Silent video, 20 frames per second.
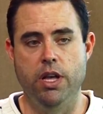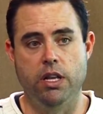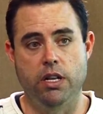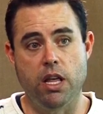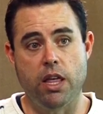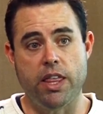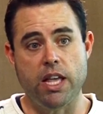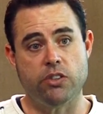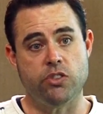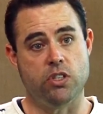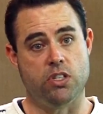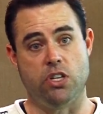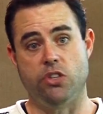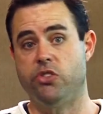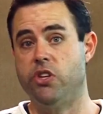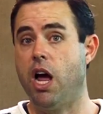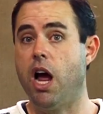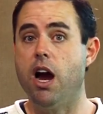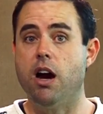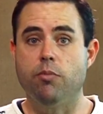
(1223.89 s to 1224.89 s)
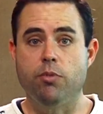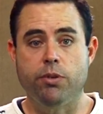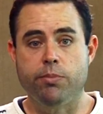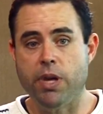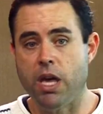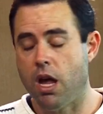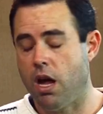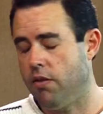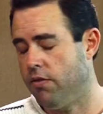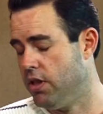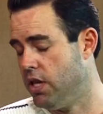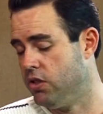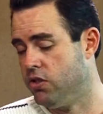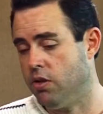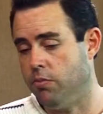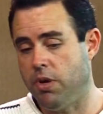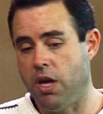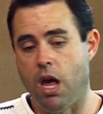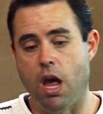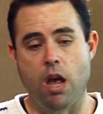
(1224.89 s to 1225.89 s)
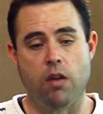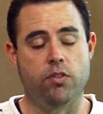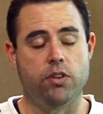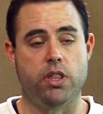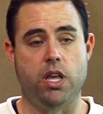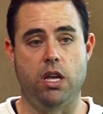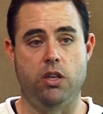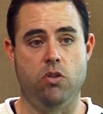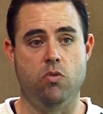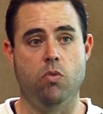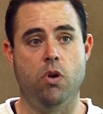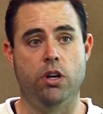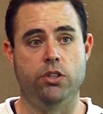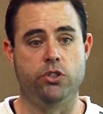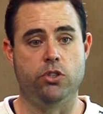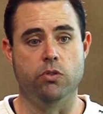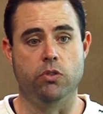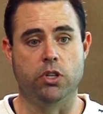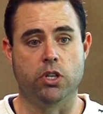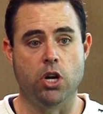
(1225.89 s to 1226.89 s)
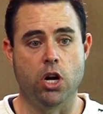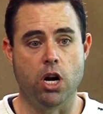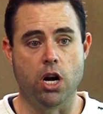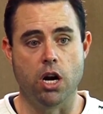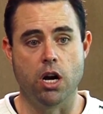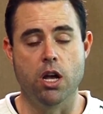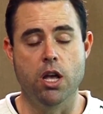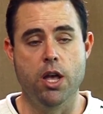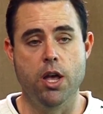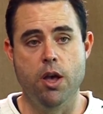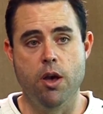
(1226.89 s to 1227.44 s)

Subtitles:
Now that's a desirable behavior, that's a behavior that you want to occur.